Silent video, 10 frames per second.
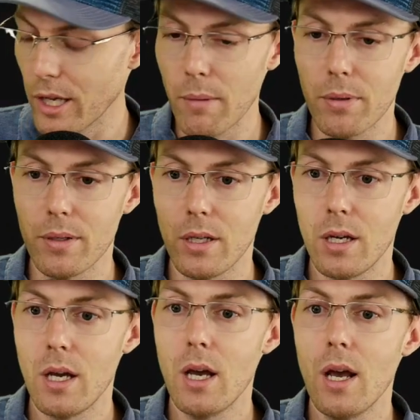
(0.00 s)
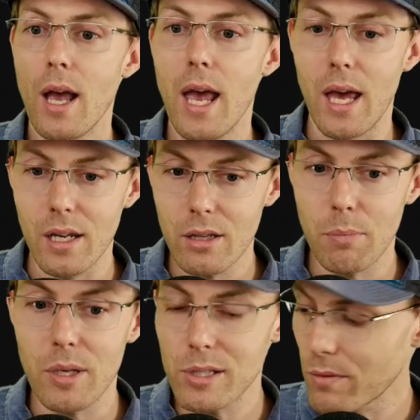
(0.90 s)
Clip. Edit
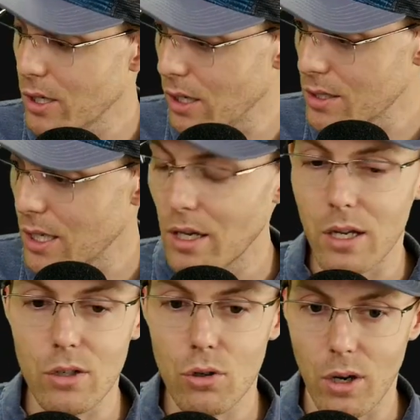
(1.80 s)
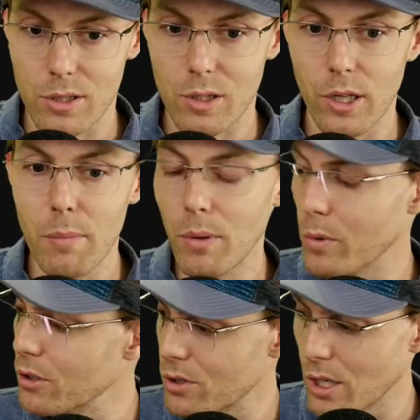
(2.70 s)
the piece of content in CrossClip,
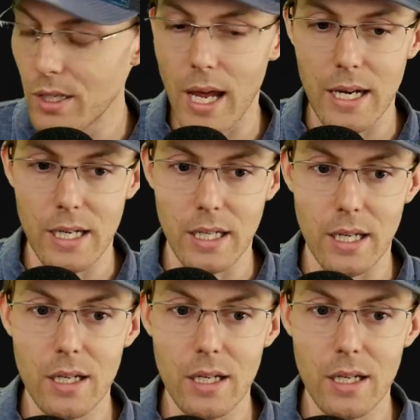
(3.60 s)
and when you're done editing